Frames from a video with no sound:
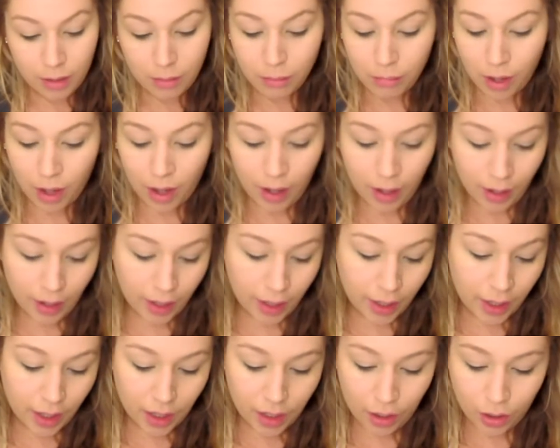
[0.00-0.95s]

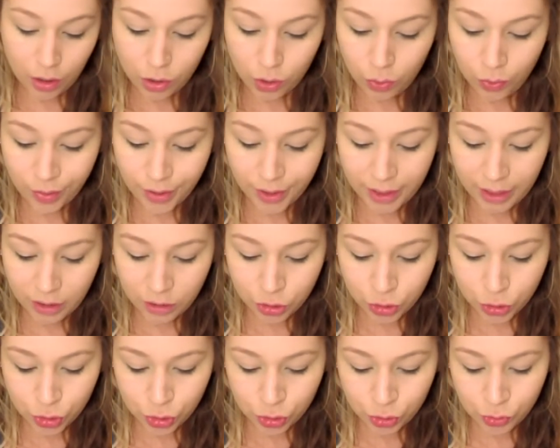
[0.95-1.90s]
my L'Oreal
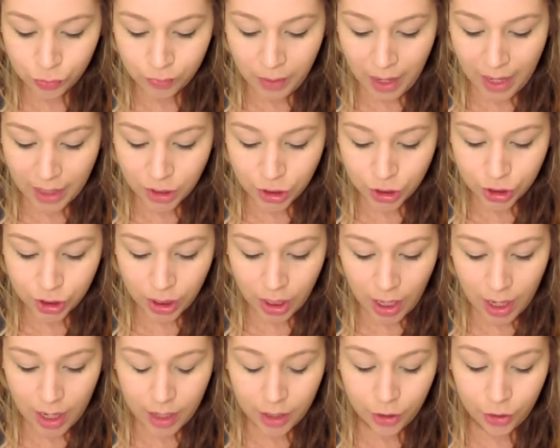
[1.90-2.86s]
True Match
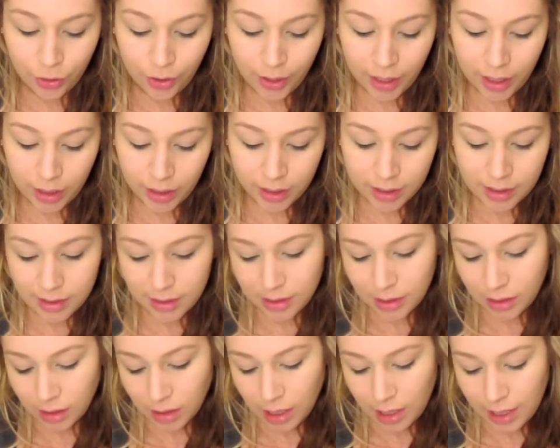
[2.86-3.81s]
Crayon
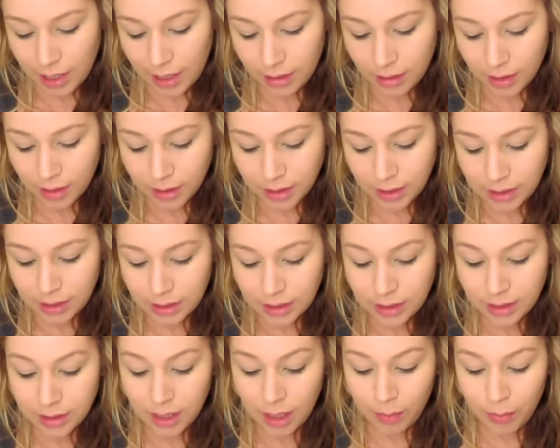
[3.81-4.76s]
Concealer, and this is
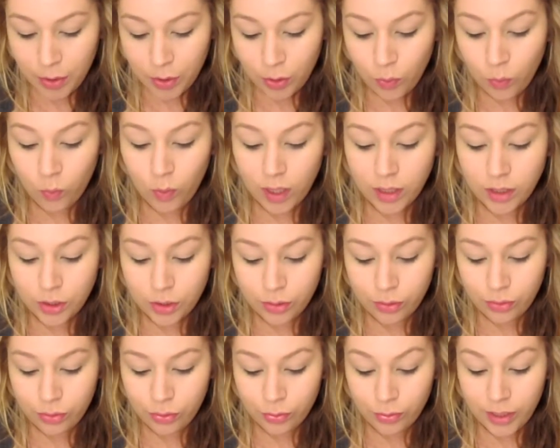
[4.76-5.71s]
in
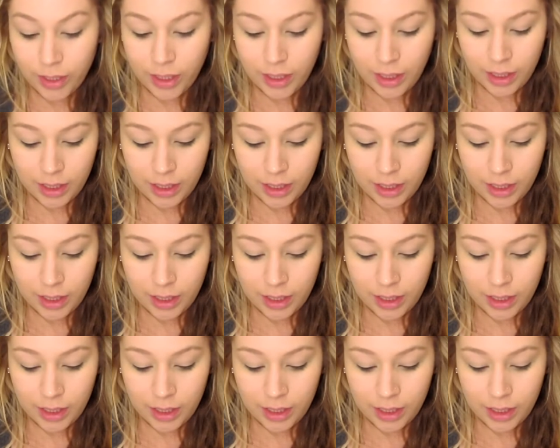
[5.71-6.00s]
W123.